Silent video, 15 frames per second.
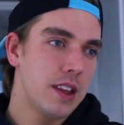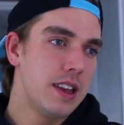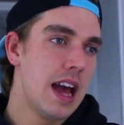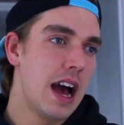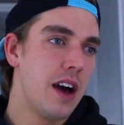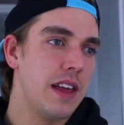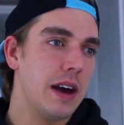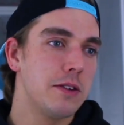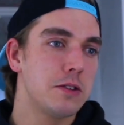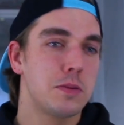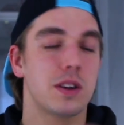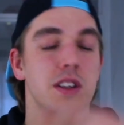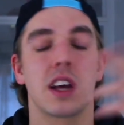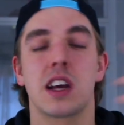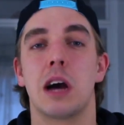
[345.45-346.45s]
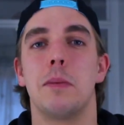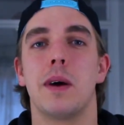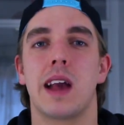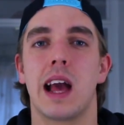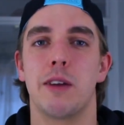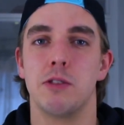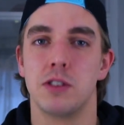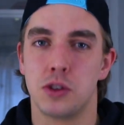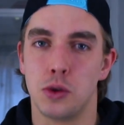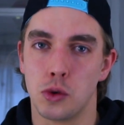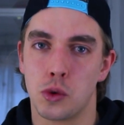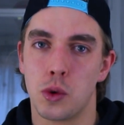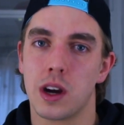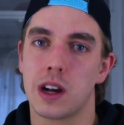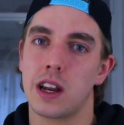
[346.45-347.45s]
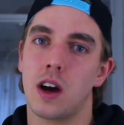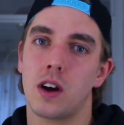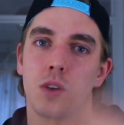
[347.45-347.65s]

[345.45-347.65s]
Now, that was because I cut my calories too quickly.